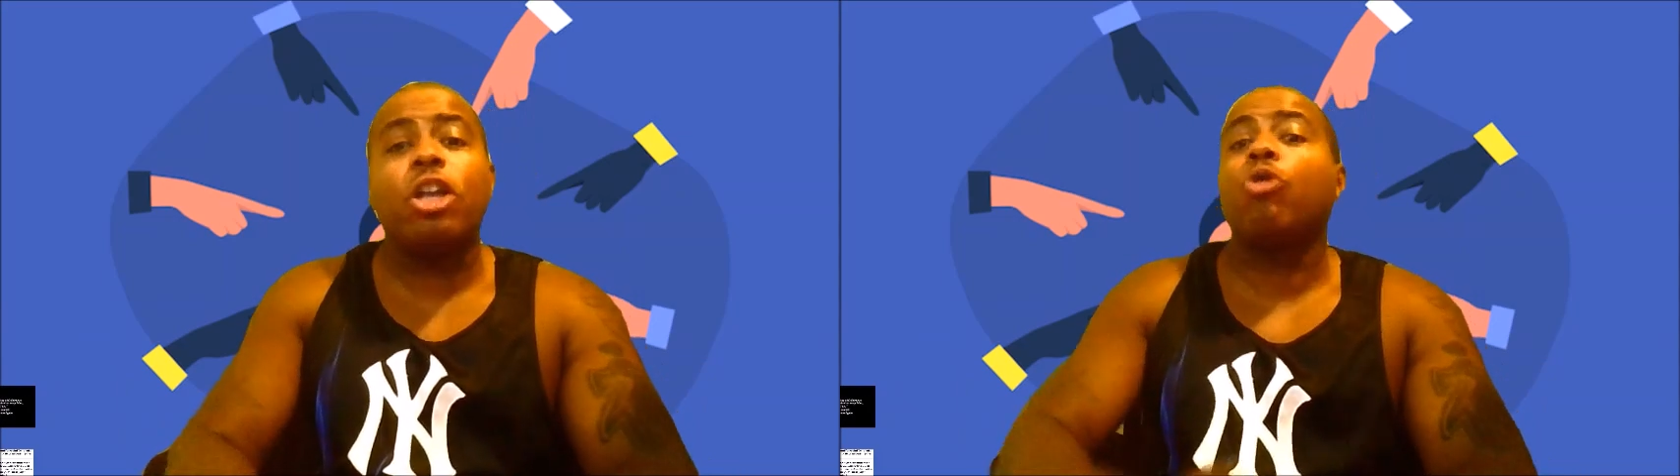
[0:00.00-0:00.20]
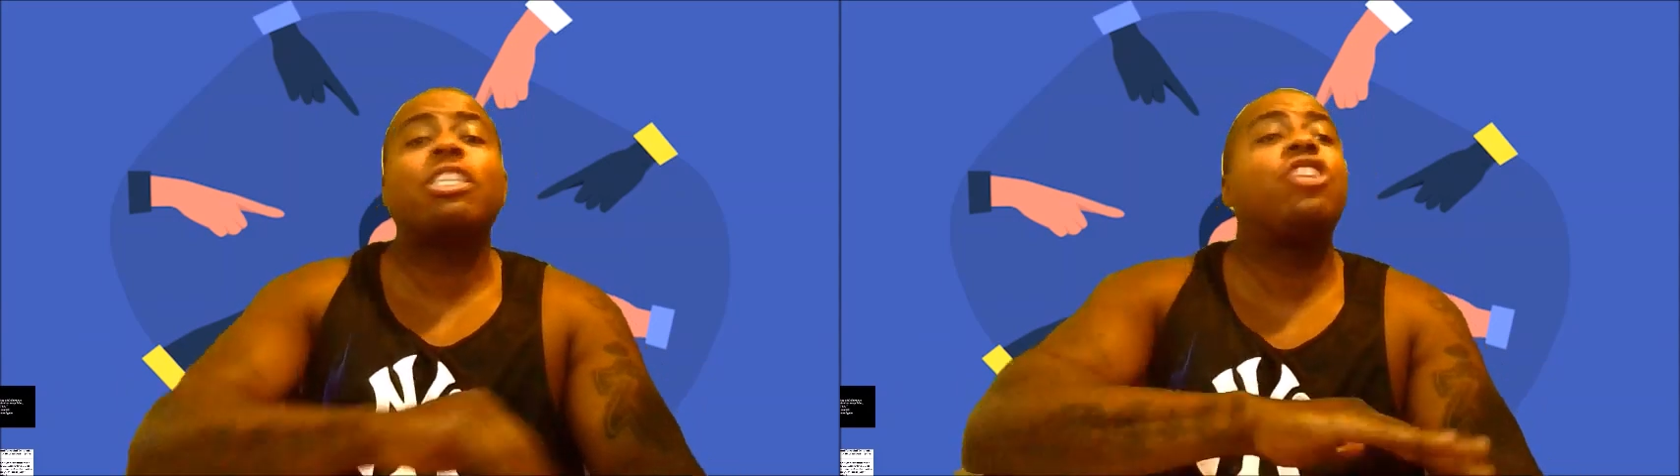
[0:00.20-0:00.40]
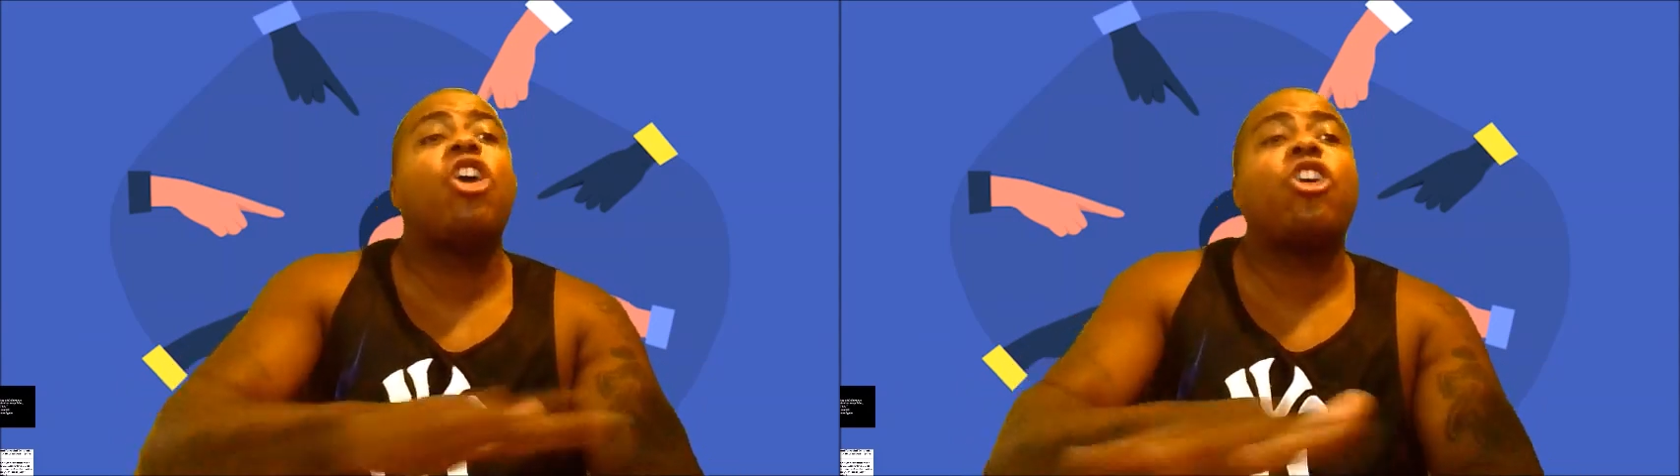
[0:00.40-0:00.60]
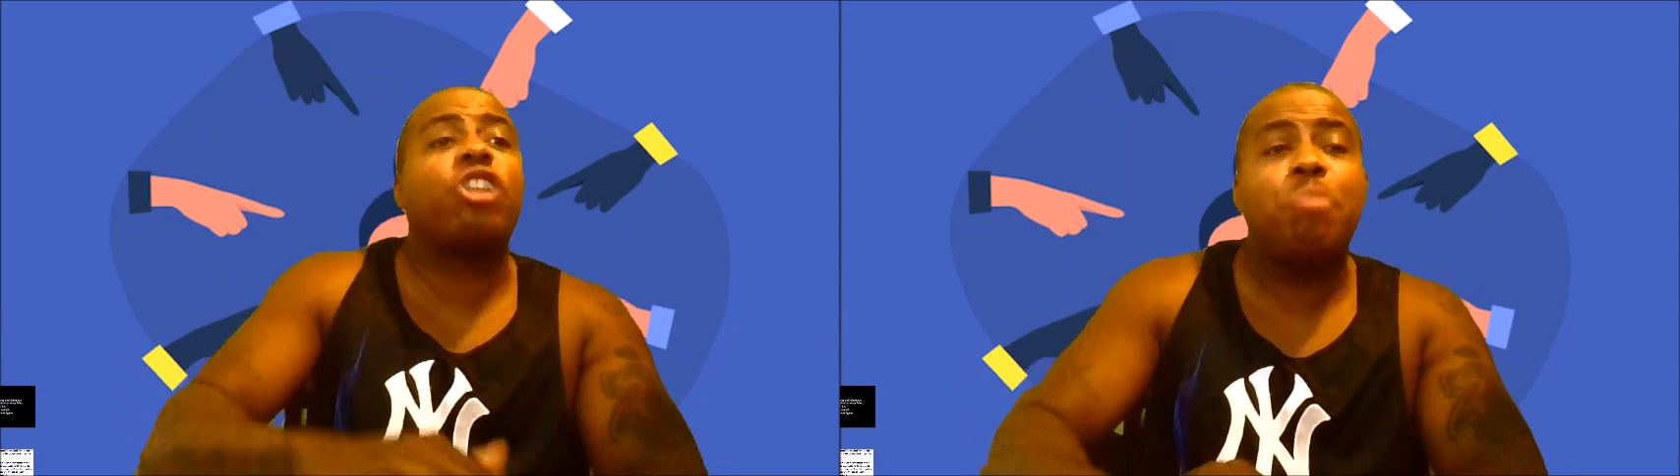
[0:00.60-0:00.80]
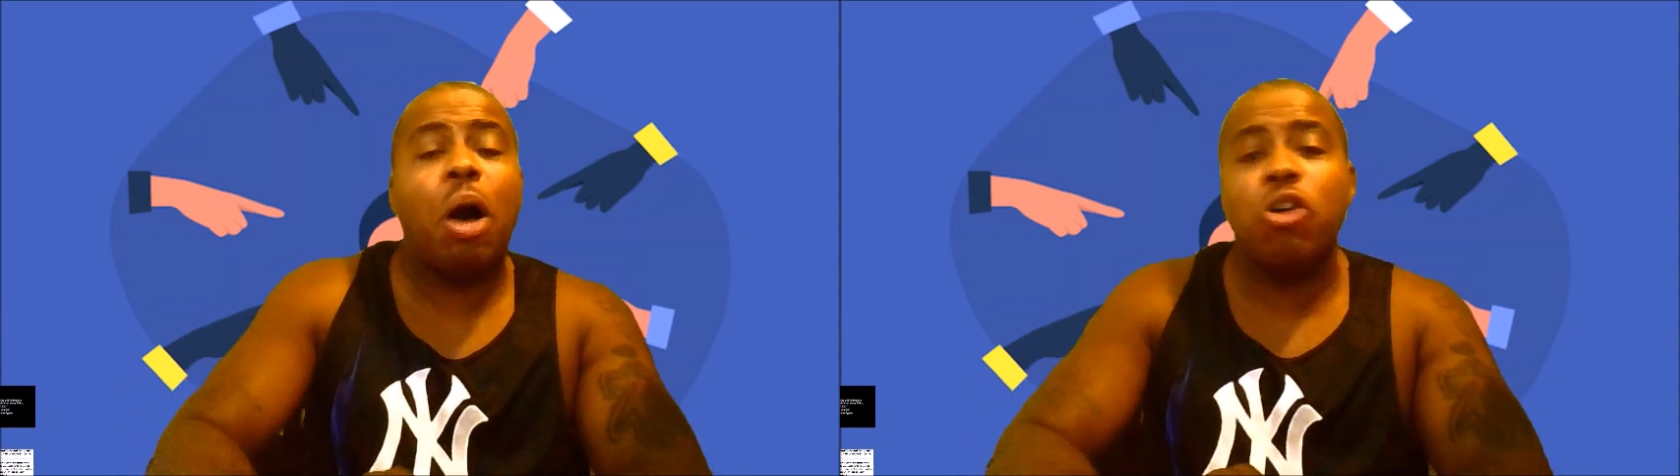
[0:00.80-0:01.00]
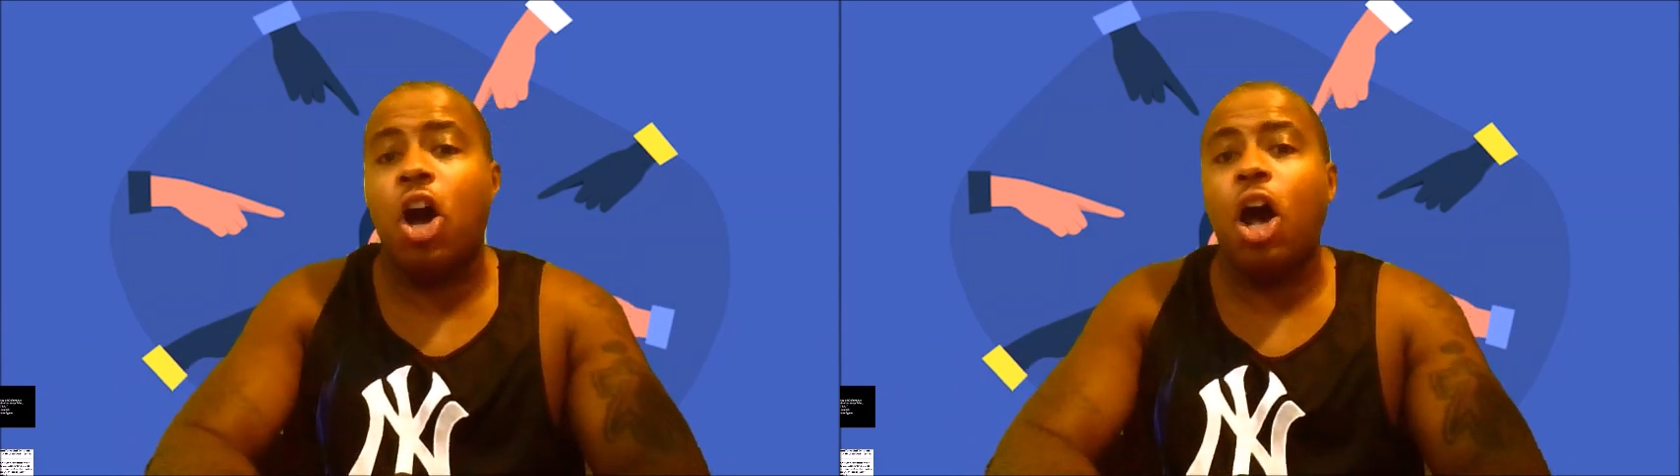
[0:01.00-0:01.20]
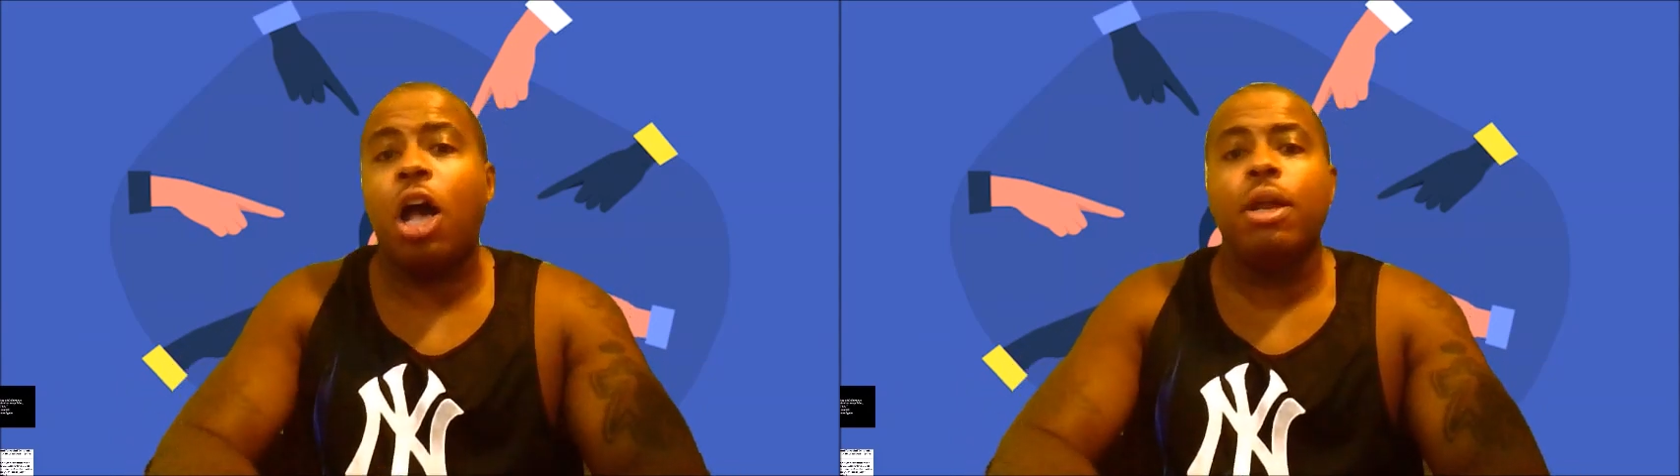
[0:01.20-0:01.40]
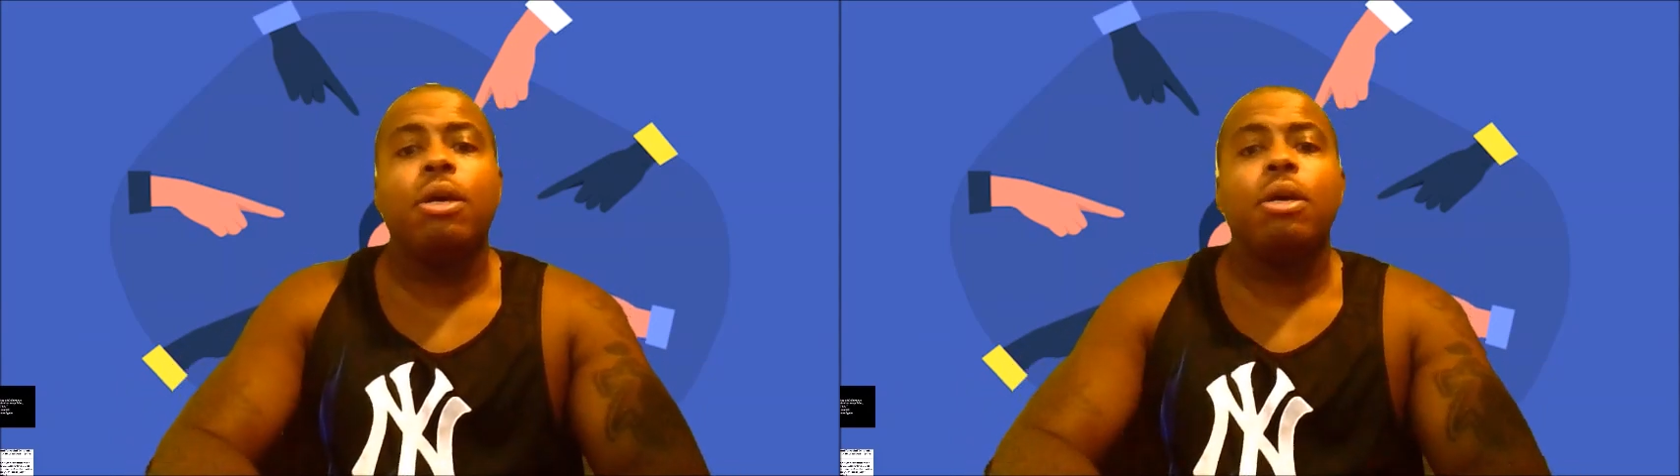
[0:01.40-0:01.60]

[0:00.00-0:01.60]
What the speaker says: You don't say nothing about God.